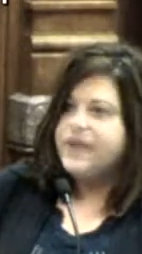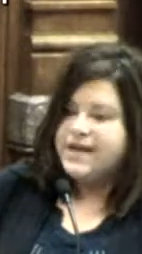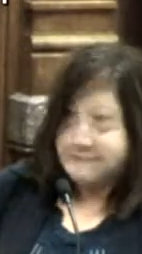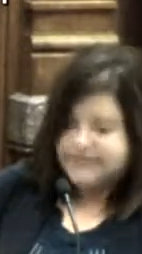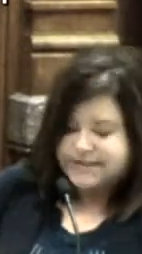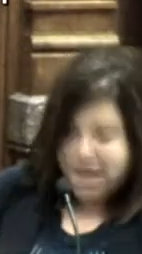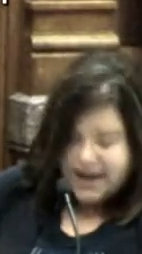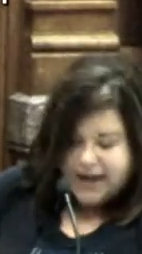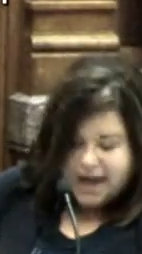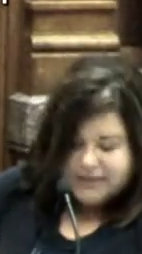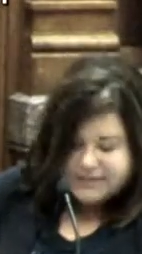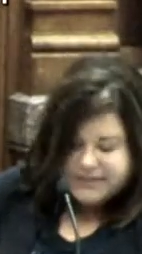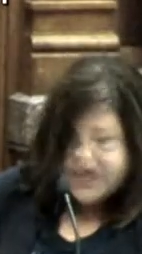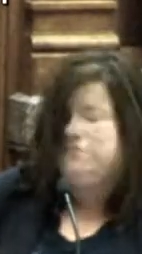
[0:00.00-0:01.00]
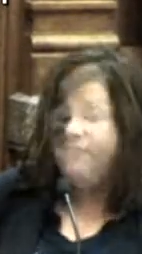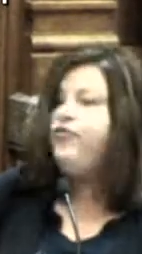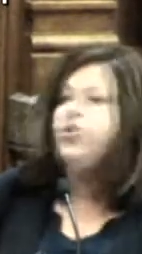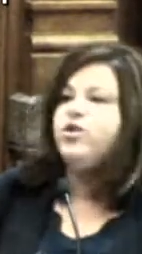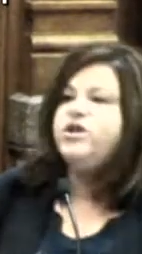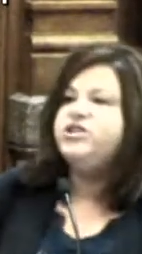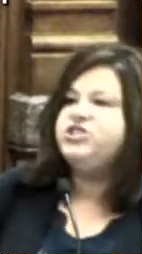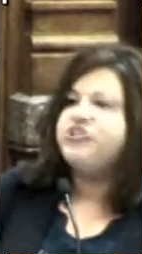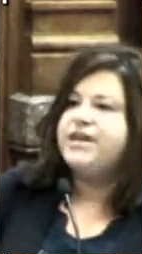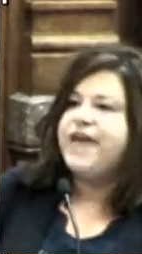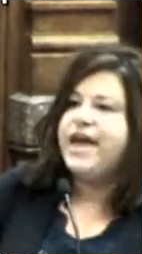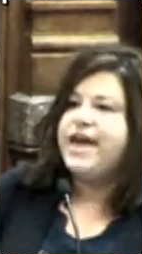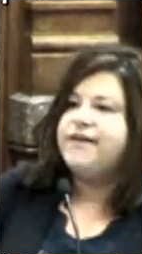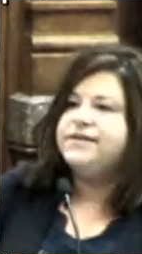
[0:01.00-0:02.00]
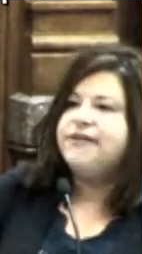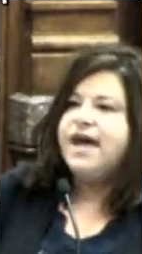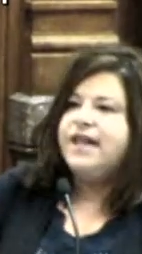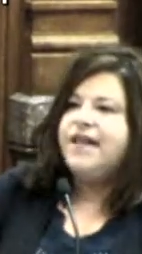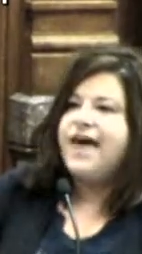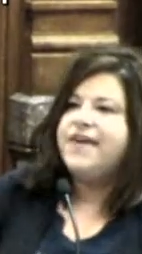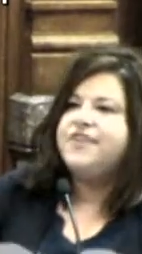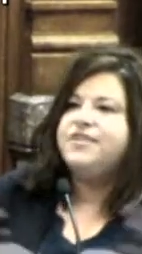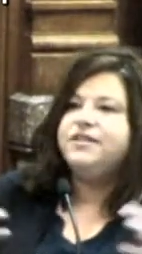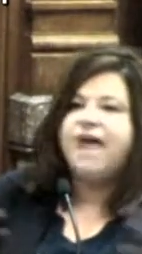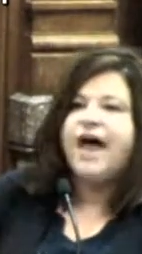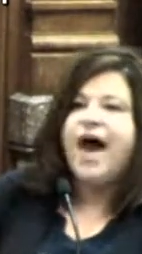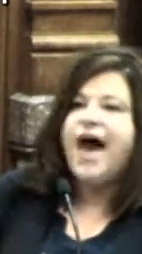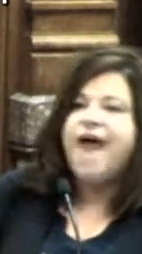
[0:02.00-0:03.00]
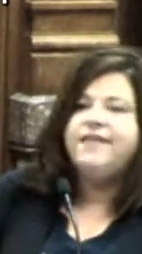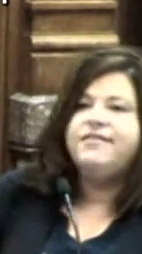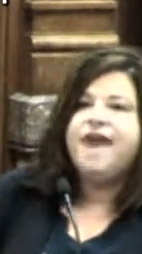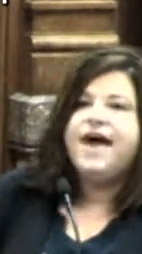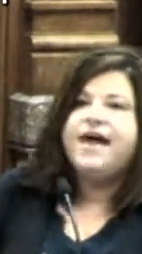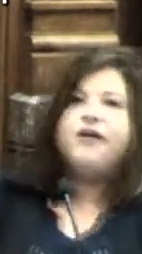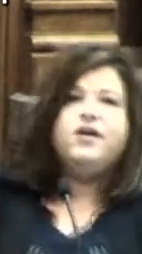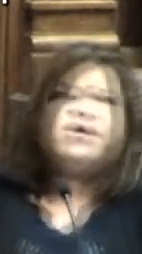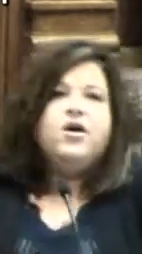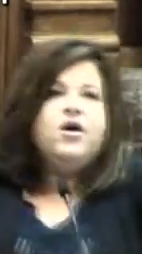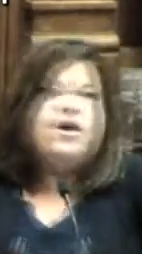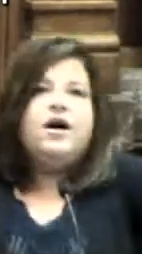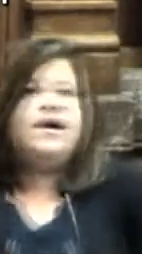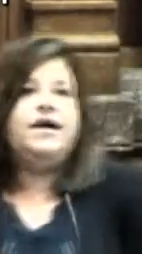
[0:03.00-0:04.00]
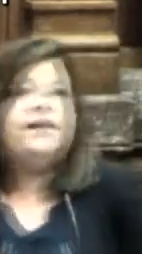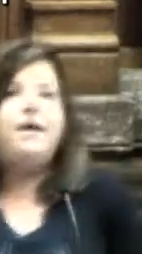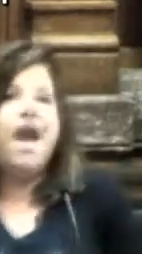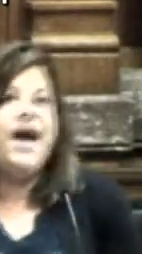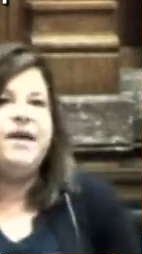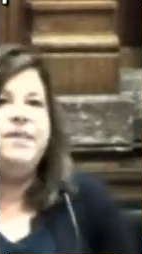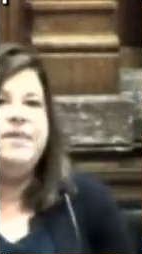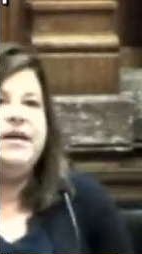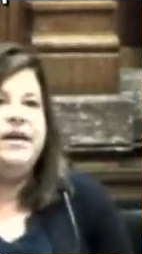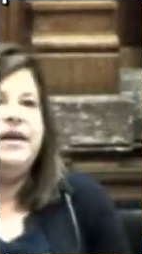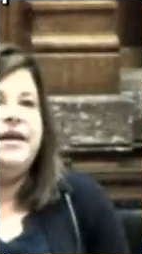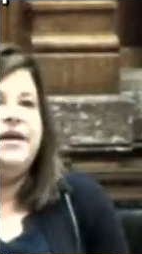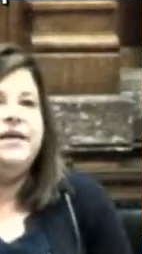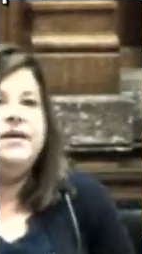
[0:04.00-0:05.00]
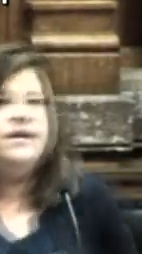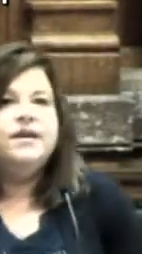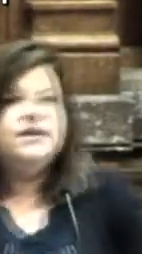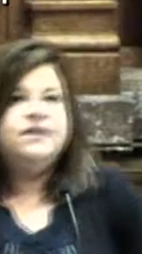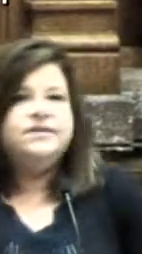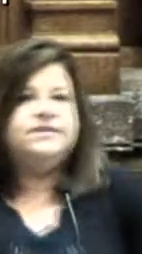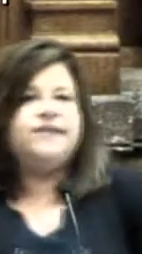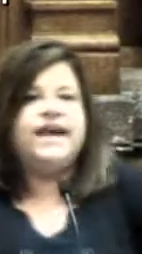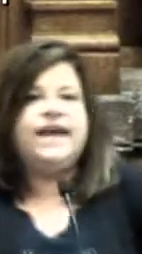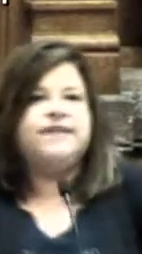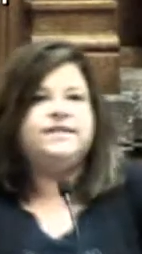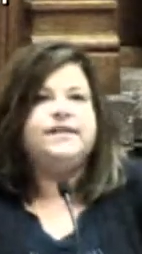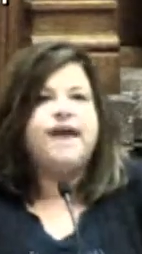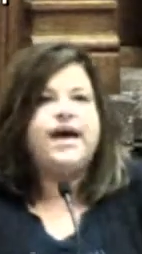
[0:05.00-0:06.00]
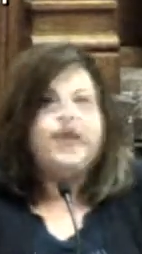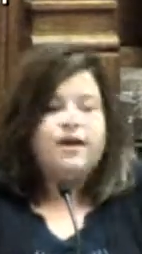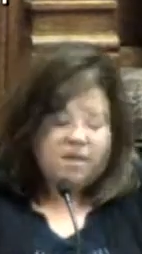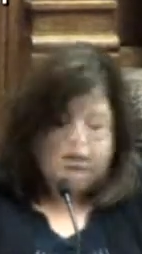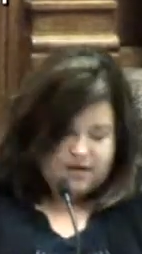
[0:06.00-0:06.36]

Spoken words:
standing up saying foolish things like the lie that, in my opinion, states that,